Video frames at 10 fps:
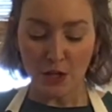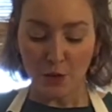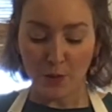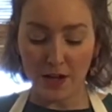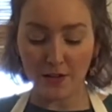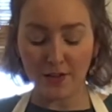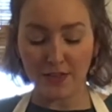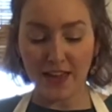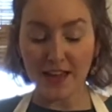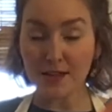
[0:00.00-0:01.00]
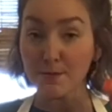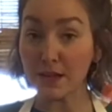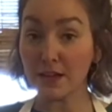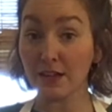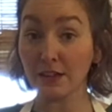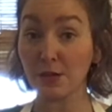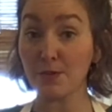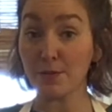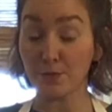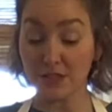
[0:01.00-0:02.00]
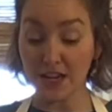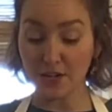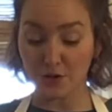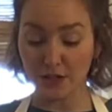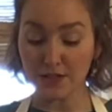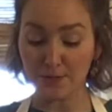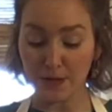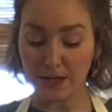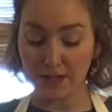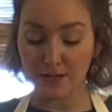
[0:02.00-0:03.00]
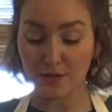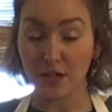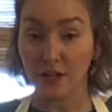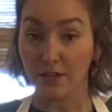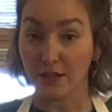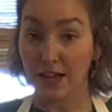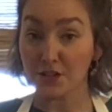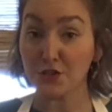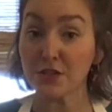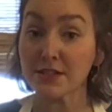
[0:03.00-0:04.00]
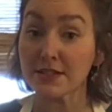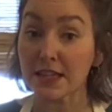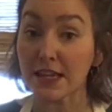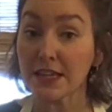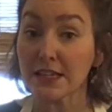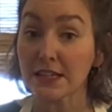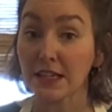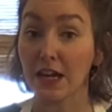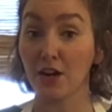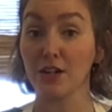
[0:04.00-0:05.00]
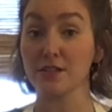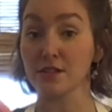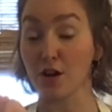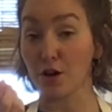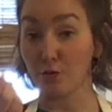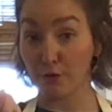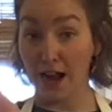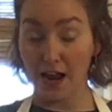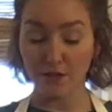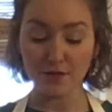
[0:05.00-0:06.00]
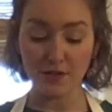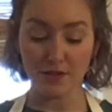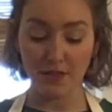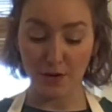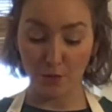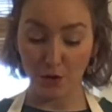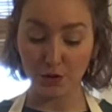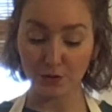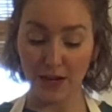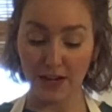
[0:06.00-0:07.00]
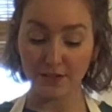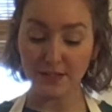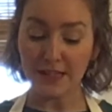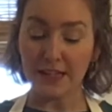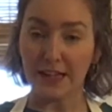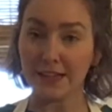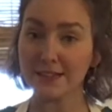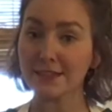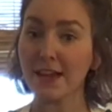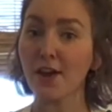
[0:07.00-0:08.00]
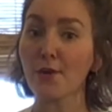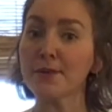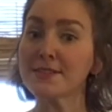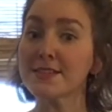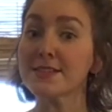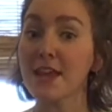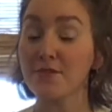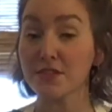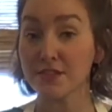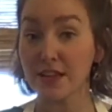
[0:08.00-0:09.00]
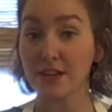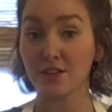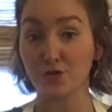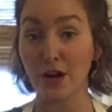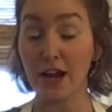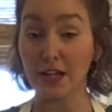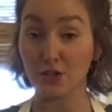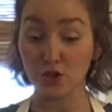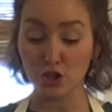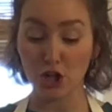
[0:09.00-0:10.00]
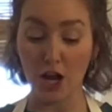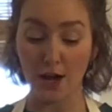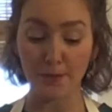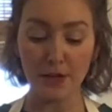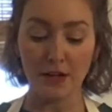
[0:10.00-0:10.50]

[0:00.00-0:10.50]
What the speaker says: Well, that can be a little bit dangerous because, as you can see, carrots are round, they roll around, and it's not always the safest thing to try and chop